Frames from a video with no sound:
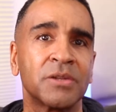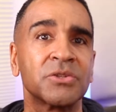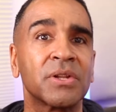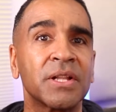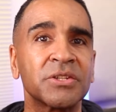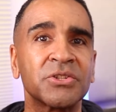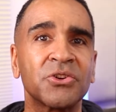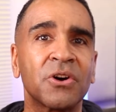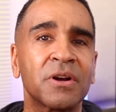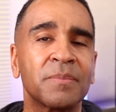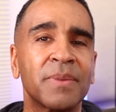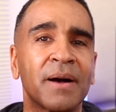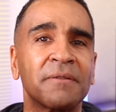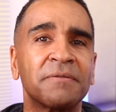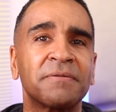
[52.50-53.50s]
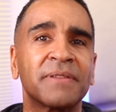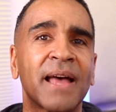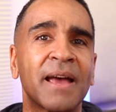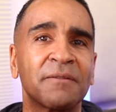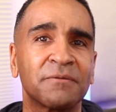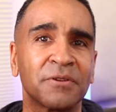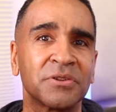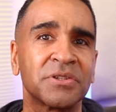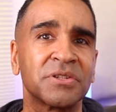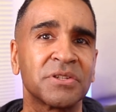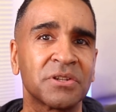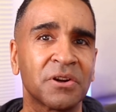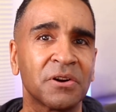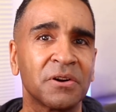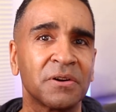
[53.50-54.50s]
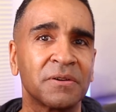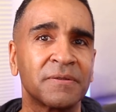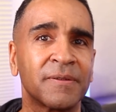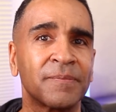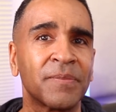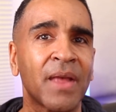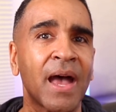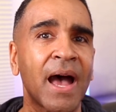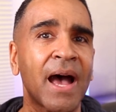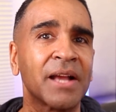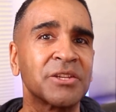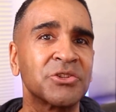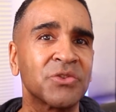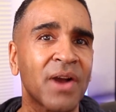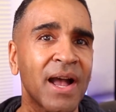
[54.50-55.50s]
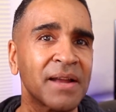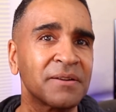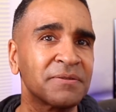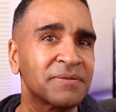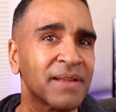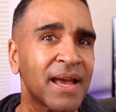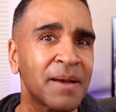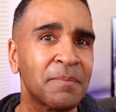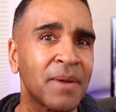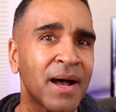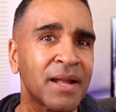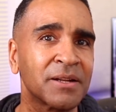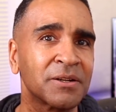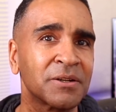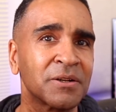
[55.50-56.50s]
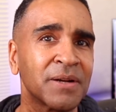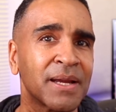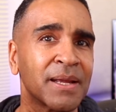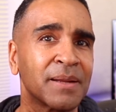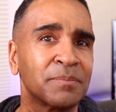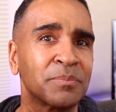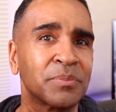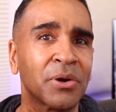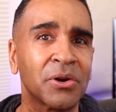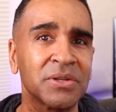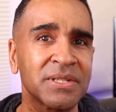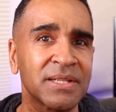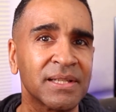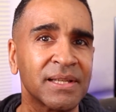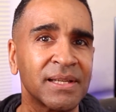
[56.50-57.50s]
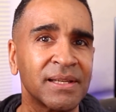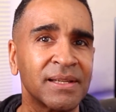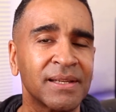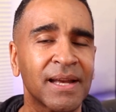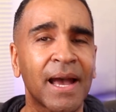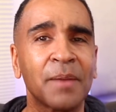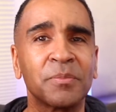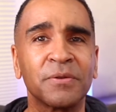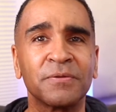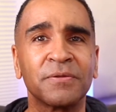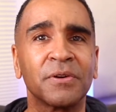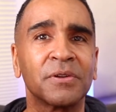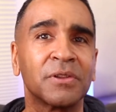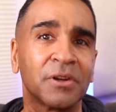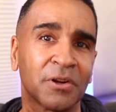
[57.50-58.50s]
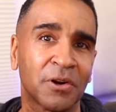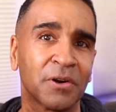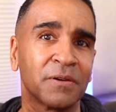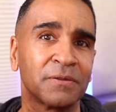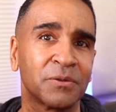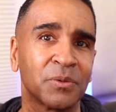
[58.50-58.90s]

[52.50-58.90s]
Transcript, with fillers: So let's talk about flat versus curved. I tried a flat monitor and personally, I prefer the curved